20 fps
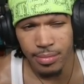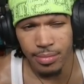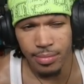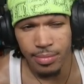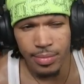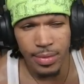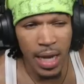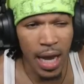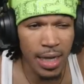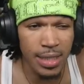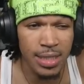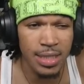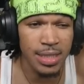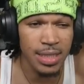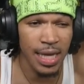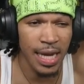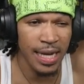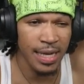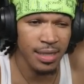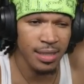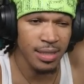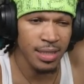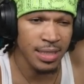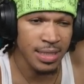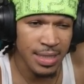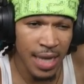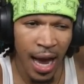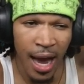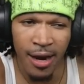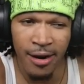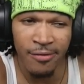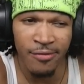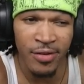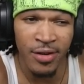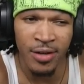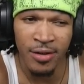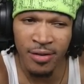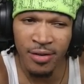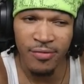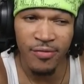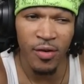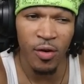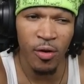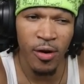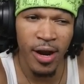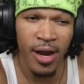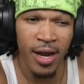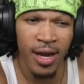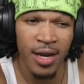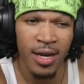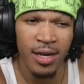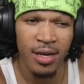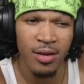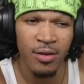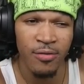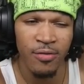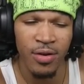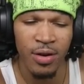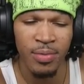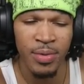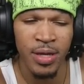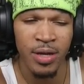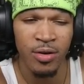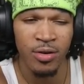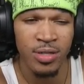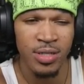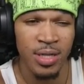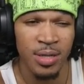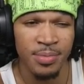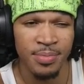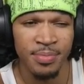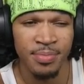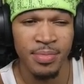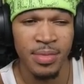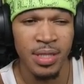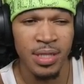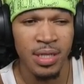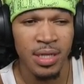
Not just like the side of a forehead, you feel me, or something.